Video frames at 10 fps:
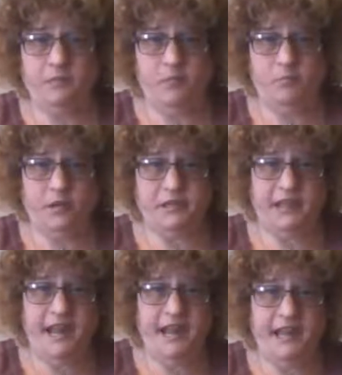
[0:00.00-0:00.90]
bit more
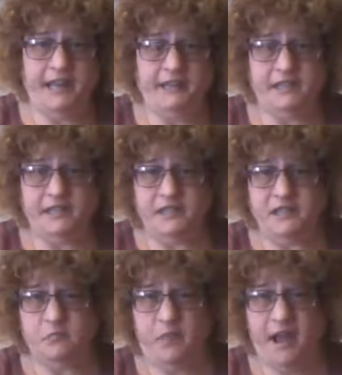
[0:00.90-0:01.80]
psychic and listen
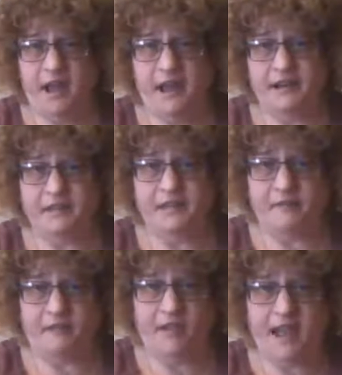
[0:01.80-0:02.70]
to my higher
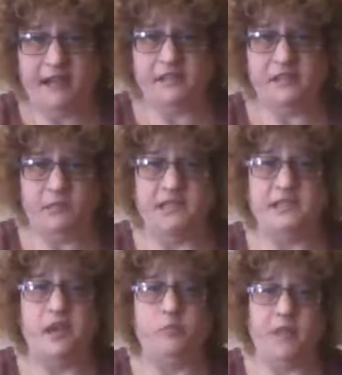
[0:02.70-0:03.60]
self guidance. Please
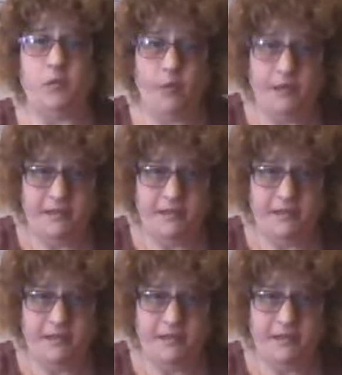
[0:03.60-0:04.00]
help me with